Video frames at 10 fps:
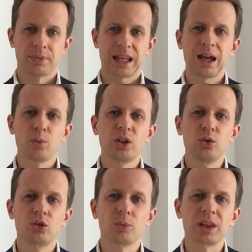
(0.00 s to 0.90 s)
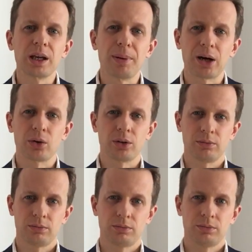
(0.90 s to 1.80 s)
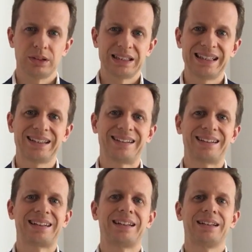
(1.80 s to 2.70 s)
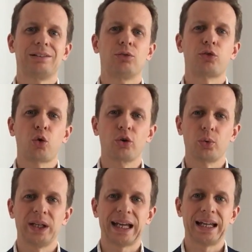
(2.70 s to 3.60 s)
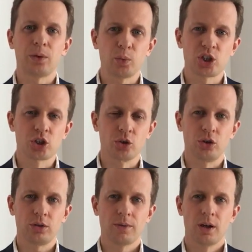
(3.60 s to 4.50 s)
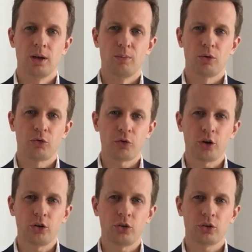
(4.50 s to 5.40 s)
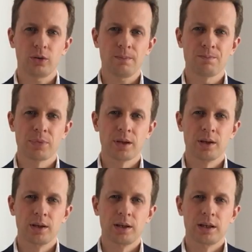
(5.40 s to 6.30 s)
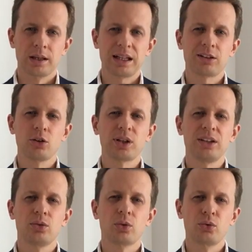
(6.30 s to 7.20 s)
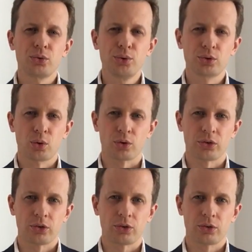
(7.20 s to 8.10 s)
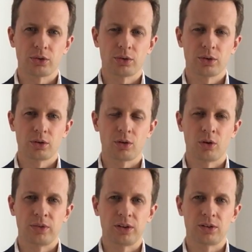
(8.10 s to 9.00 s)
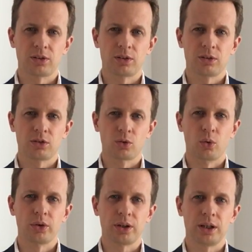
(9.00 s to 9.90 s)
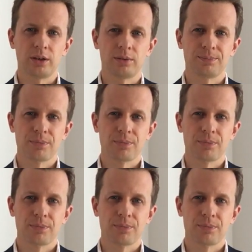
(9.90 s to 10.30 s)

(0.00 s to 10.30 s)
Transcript: can't we do something about it? Yes, of course we can and we should. But first, let's look into the root causes of this story here.